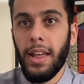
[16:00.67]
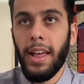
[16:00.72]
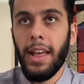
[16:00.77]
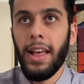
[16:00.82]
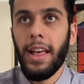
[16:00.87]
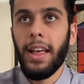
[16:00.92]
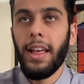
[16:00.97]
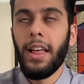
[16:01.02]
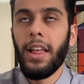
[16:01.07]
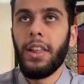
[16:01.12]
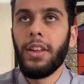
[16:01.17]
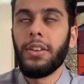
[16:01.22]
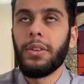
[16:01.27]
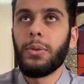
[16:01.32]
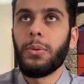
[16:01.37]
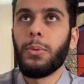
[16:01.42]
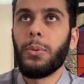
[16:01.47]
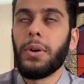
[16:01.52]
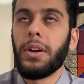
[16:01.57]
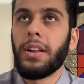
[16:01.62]
And
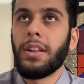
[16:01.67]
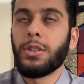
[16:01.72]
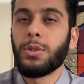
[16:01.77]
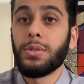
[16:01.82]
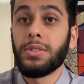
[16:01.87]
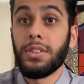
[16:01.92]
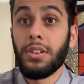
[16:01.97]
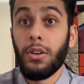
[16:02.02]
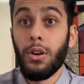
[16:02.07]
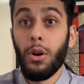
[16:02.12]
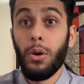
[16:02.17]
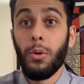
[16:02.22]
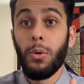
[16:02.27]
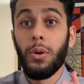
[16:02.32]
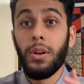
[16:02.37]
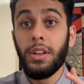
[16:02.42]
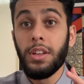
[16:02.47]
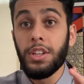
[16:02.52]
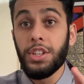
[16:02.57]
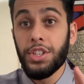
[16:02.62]
what else was there? Oh,
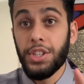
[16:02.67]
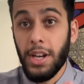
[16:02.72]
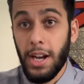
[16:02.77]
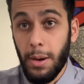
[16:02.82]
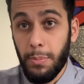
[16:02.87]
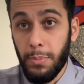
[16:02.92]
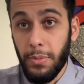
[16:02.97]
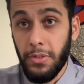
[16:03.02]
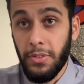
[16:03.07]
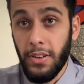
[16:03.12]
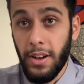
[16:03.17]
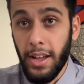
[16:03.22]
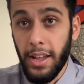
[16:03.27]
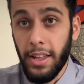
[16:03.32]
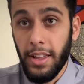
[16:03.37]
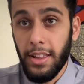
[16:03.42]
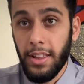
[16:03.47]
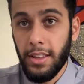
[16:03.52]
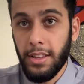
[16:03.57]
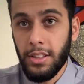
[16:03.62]
Shopify.
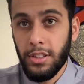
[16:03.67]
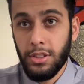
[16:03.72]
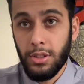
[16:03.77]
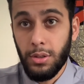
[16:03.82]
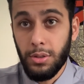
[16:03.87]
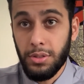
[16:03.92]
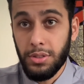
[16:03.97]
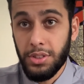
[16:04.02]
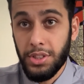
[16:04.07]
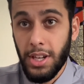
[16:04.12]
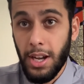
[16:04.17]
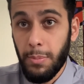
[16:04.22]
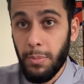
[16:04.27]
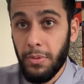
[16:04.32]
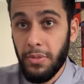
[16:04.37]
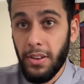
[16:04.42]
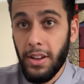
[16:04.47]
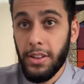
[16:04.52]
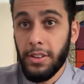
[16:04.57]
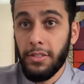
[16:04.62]
So
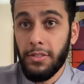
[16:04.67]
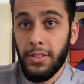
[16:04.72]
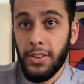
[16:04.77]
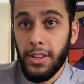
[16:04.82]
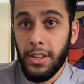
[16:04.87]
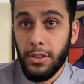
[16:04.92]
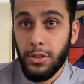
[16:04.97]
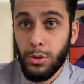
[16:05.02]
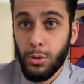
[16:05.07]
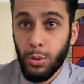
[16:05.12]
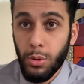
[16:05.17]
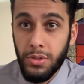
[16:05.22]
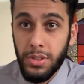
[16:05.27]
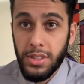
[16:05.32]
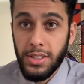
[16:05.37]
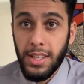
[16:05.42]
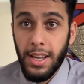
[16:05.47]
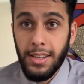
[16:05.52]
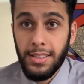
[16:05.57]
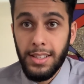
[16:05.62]
Shopify and Nvidia, two of the
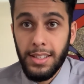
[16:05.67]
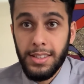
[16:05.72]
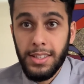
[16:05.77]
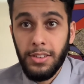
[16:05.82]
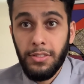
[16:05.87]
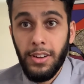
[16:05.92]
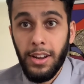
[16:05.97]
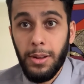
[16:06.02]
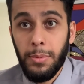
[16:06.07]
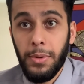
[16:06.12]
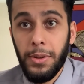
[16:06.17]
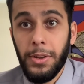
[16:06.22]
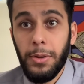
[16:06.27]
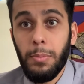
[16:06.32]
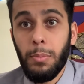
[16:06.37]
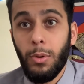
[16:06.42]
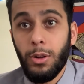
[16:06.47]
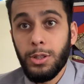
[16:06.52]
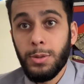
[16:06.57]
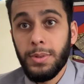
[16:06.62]
stocks that they recommended
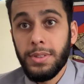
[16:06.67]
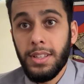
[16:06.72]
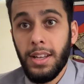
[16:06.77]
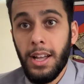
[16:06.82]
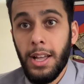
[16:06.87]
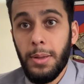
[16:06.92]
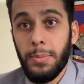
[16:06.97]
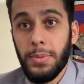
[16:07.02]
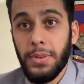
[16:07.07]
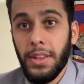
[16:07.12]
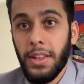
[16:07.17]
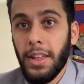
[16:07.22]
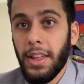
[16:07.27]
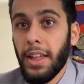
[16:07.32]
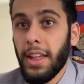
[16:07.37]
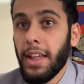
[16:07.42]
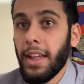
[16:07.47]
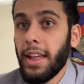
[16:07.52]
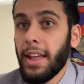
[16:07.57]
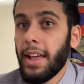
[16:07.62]
multiple times.
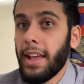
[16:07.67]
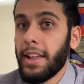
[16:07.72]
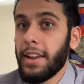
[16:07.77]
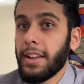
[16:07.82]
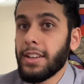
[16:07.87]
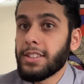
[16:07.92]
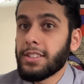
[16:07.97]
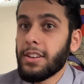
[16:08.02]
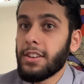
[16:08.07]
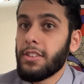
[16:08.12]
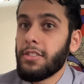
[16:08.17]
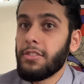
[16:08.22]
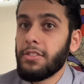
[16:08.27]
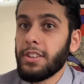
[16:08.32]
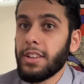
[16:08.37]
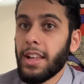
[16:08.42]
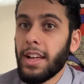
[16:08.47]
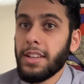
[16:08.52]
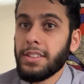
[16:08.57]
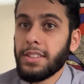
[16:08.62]
And I started
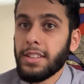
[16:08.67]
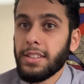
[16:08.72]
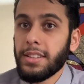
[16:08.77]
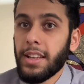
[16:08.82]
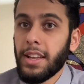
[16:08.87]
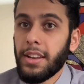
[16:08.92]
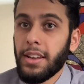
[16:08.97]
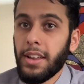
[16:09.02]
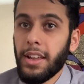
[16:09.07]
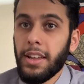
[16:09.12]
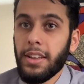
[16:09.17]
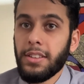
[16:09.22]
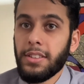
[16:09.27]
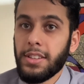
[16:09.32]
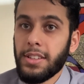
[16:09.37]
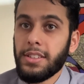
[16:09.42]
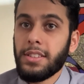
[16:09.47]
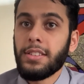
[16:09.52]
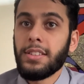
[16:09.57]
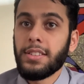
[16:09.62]
realizing that, hey,
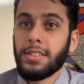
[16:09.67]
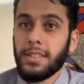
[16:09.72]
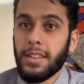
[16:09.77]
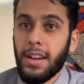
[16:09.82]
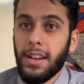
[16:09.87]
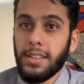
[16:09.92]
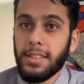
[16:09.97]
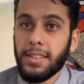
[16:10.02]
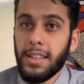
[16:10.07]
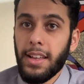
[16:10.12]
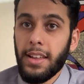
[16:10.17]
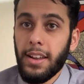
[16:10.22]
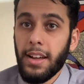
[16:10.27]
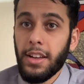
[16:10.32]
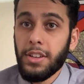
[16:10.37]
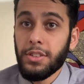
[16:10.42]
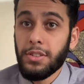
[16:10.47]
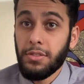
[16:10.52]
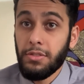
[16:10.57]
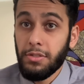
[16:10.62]
these are the stocks that I
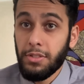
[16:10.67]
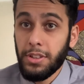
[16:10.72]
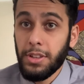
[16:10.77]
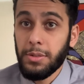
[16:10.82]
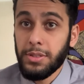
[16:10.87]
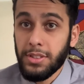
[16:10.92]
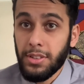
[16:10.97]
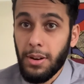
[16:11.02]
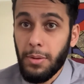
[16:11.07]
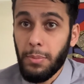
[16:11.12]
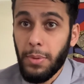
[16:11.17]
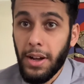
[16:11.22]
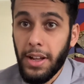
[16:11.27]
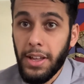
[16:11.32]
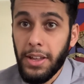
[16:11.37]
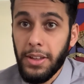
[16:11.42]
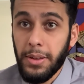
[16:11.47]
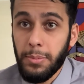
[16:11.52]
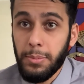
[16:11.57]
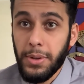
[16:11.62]
should really start
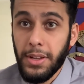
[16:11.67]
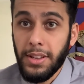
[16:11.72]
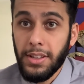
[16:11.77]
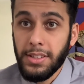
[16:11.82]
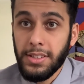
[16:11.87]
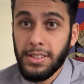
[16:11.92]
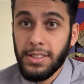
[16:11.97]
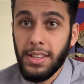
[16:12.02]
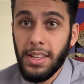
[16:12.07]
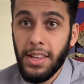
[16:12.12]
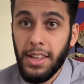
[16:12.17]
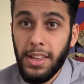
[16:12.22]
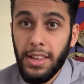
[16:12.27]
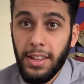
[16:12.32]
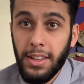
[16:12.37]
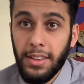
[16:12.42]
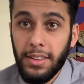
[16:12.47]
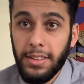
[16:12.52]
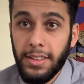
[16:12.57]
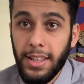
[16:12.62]
buying because
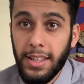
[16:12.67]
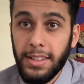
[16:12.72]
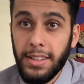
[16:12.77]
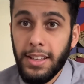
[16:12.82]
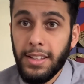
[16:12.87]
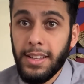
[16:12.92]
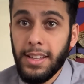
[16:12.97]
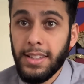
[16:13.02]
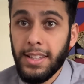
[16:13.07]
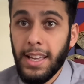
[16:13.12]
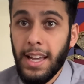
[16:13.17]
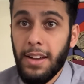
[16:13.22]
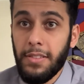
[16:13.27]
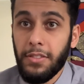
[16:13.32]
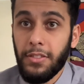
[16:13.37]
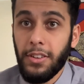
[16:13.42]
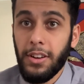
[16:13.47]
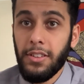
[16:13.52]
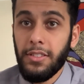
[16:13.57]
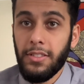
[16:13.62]
they think that they have
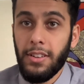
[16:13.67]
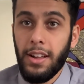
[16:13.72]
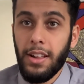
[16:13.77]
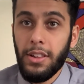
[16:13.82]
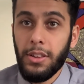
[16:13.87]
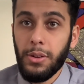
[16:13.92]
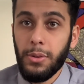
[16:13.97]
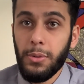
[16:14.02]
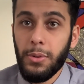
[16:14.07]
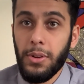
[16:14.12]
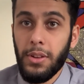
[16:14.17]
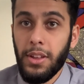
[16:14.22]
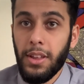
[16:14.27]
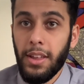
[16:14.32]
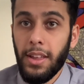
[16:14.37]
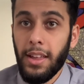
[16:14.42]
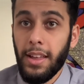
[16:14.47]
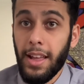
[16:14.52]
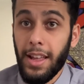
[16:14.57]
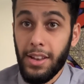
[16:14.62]
great value
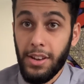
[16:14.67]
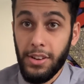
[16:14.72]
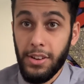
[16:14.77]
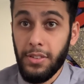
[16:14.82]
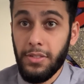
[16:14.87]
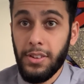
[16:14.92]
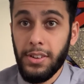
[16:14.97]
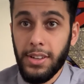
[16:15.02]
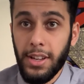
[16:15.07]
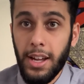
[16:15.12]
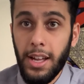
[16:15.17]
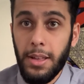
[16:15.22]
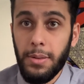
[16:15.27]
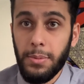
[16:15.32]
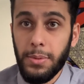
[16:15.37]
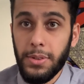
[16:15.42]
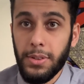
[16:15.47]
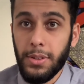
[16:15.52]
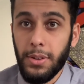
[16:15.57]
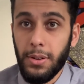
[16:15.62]
at different
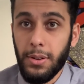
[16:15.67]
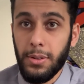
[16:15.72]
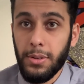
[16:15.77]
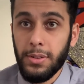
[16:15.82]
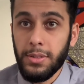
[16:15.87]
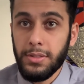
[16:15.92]
times. So